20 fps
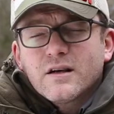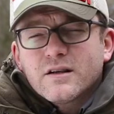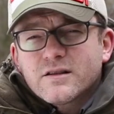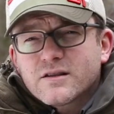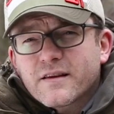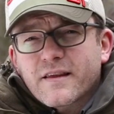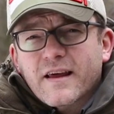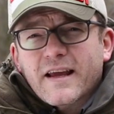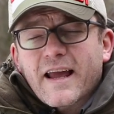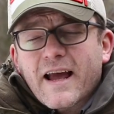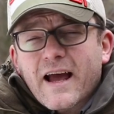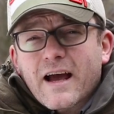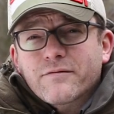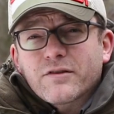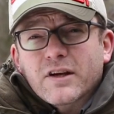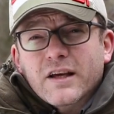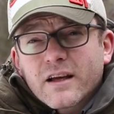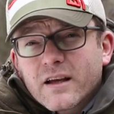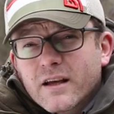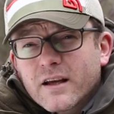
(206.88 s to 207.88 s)
So there you have
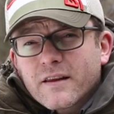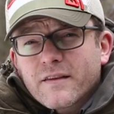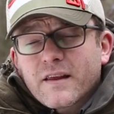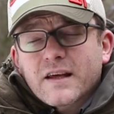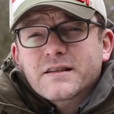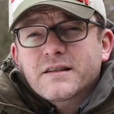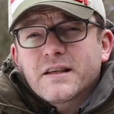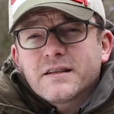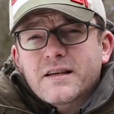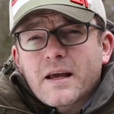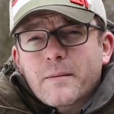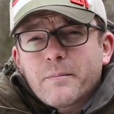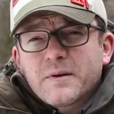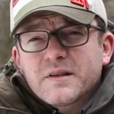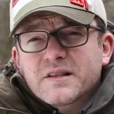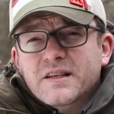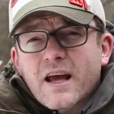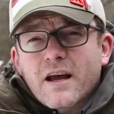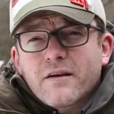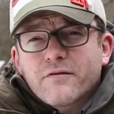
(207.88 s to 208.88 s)
it, that's the
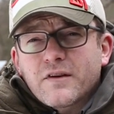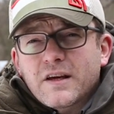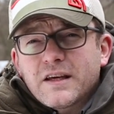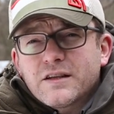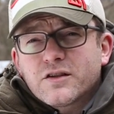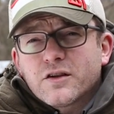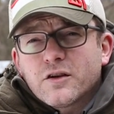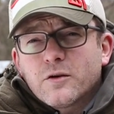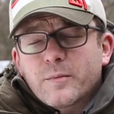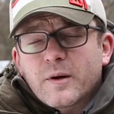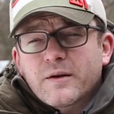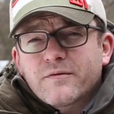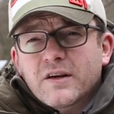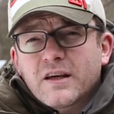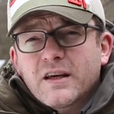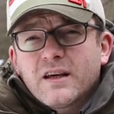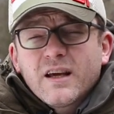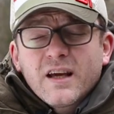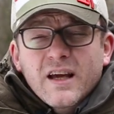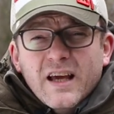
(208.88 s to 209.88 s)
Tempest Air V2
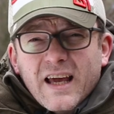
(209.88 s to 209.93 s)
bivvy.